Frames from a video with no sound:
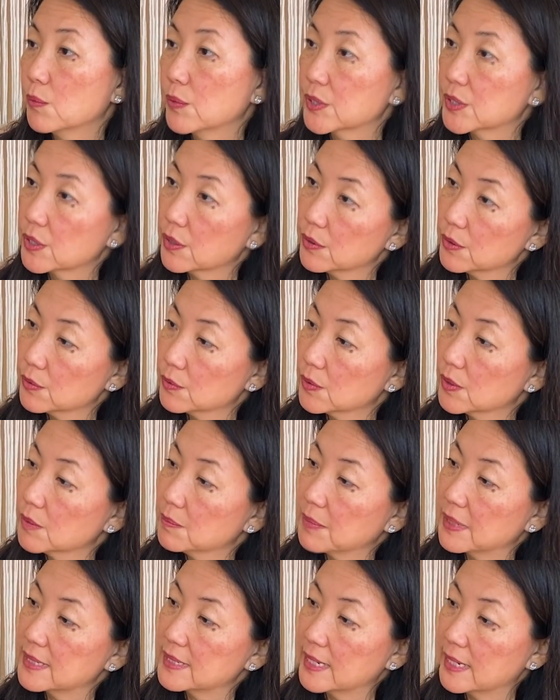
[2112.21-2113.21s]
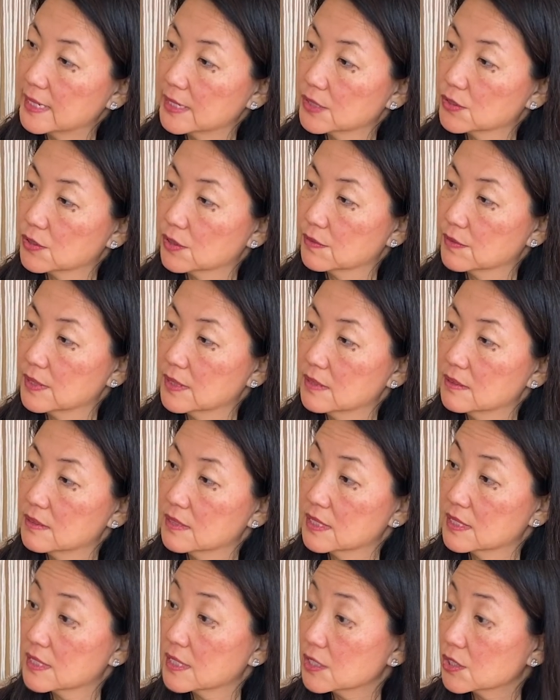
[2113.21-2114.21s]
We go through it by
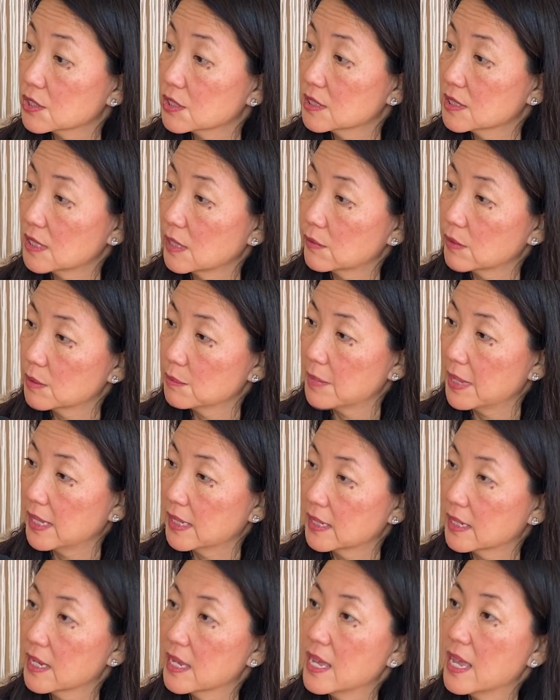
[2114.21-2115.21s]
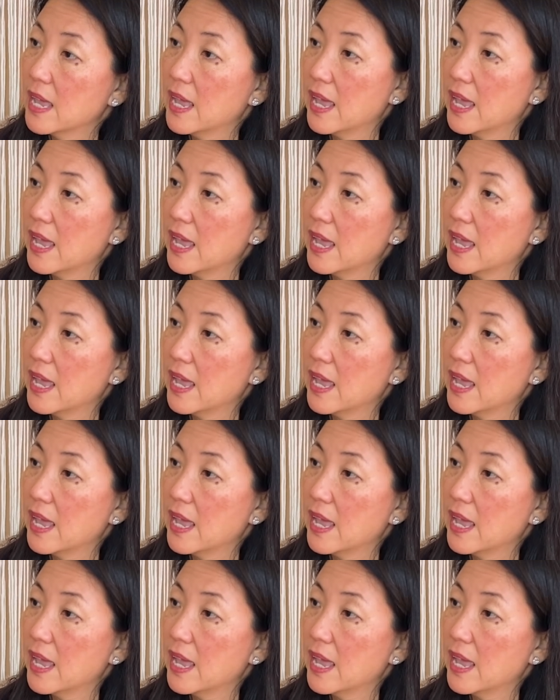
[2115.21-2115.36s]
data-driven decisions that we make,